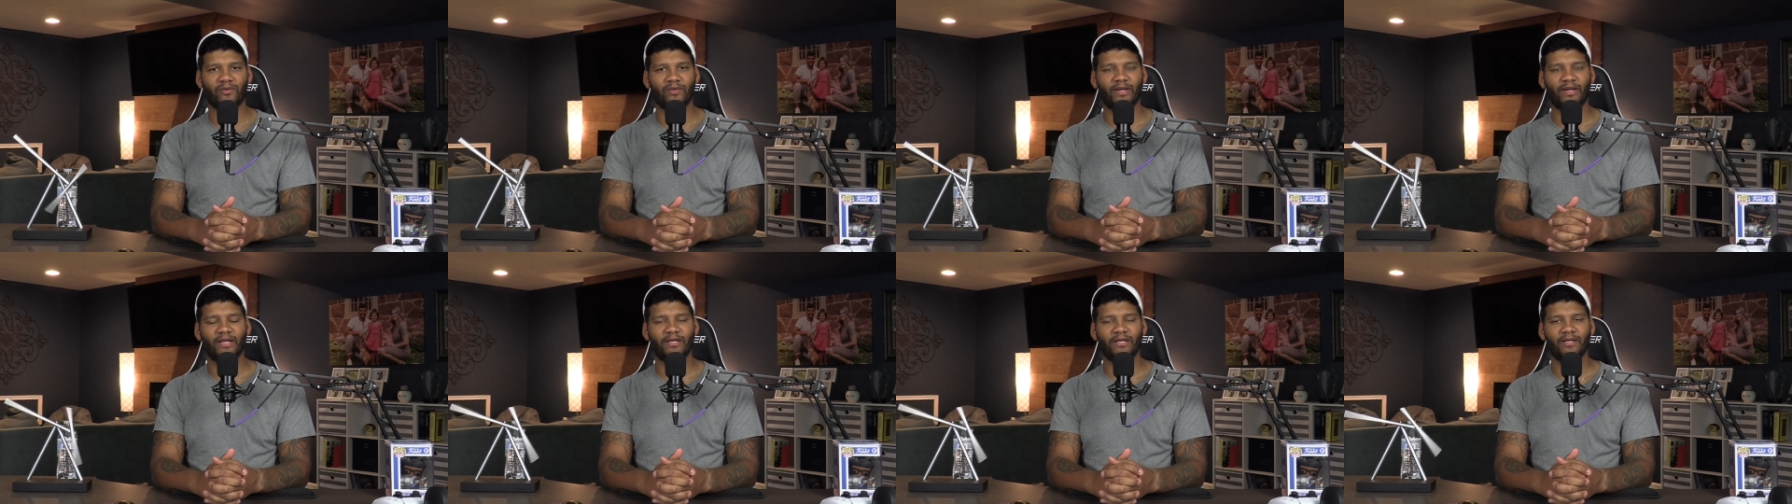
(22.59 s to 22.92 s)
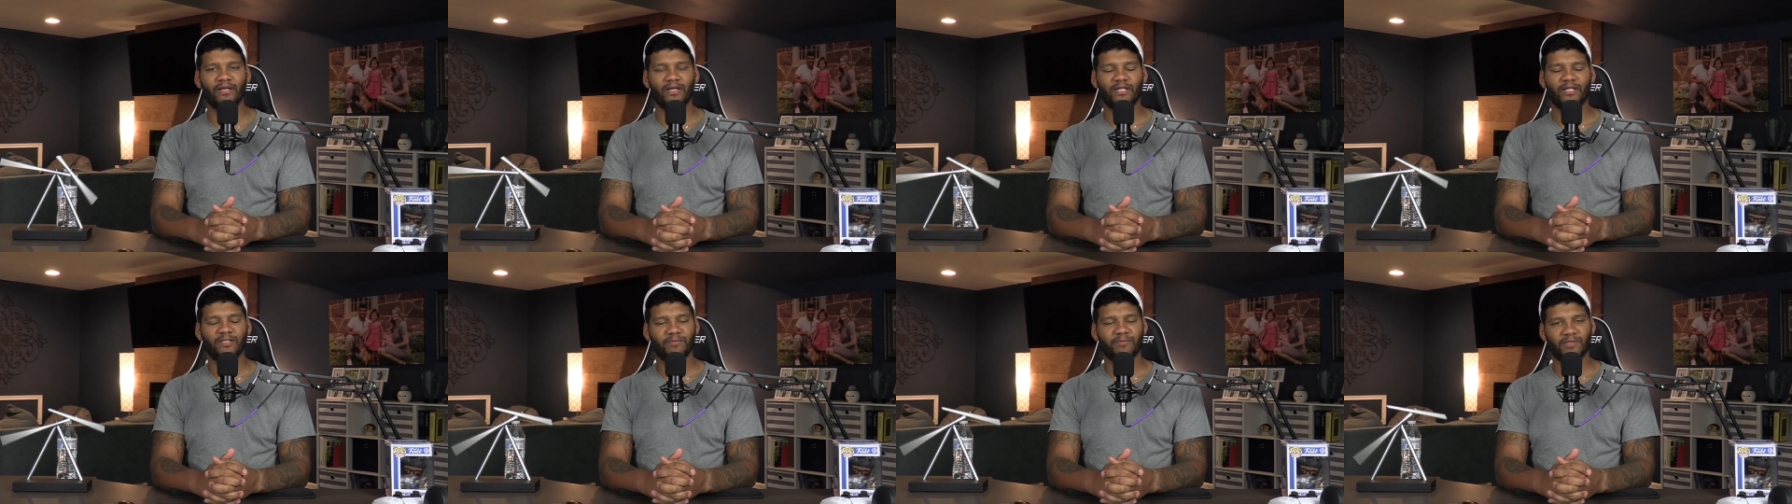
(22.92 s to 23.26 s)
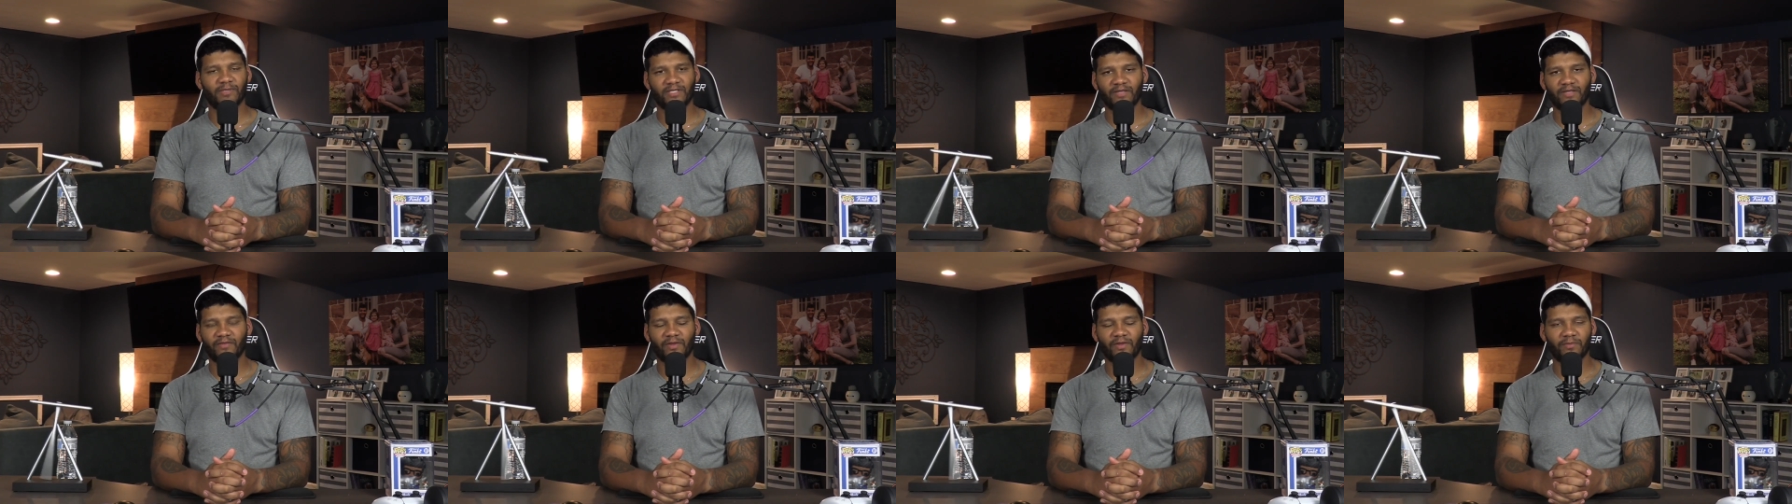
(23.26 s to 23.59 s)
right?
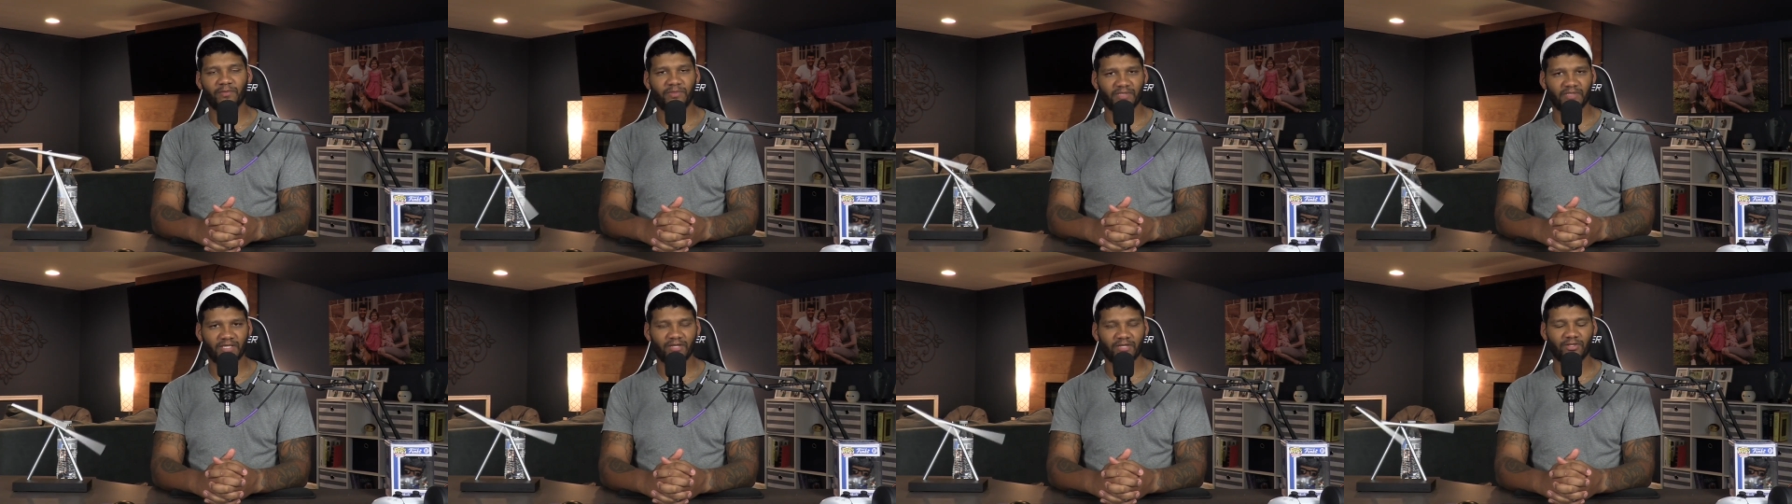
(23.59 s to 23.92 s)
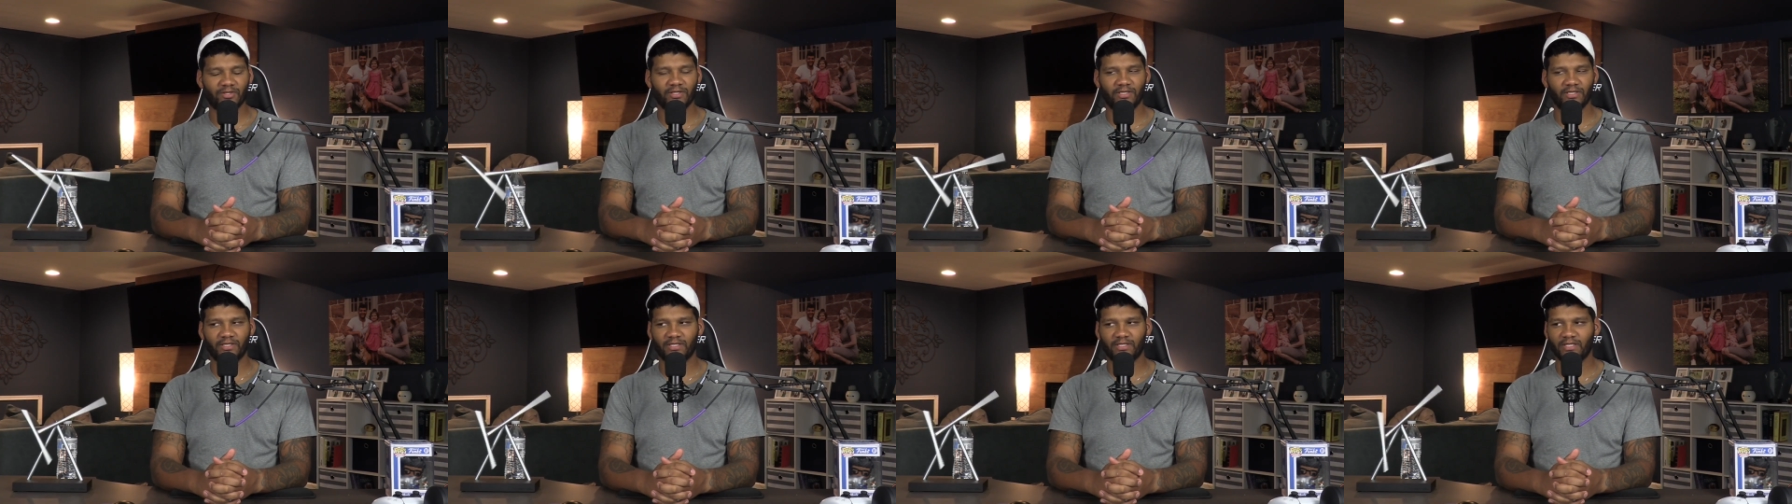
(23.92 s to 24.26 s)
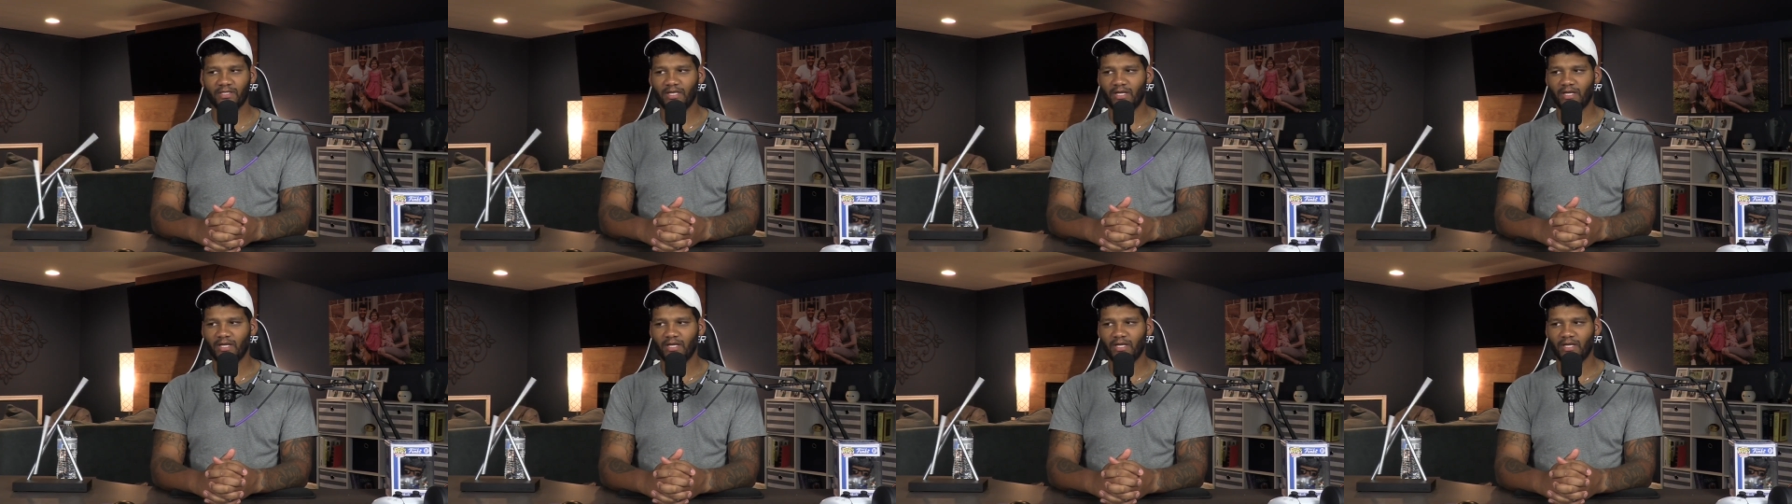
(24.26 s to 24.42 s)
Specific positions.